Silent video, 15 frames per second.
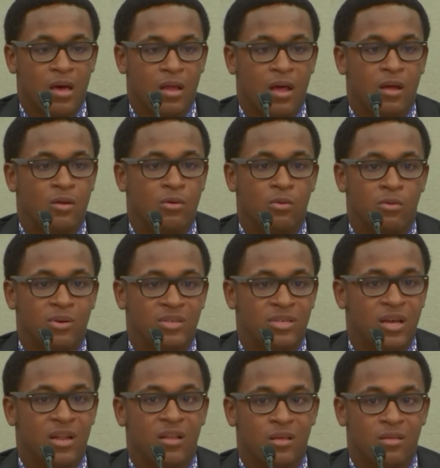and I don't
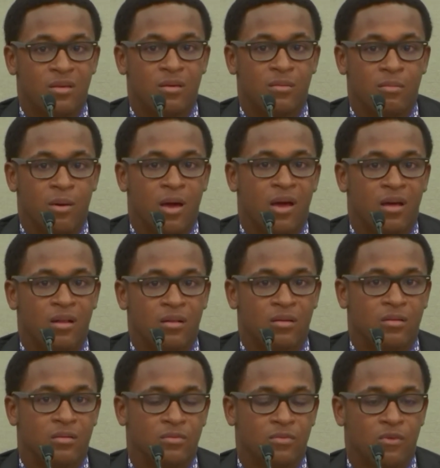wish anything bad
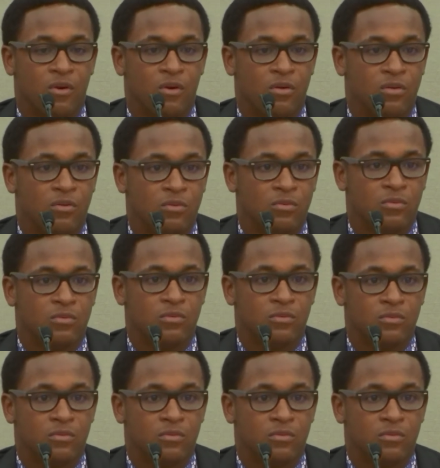on you.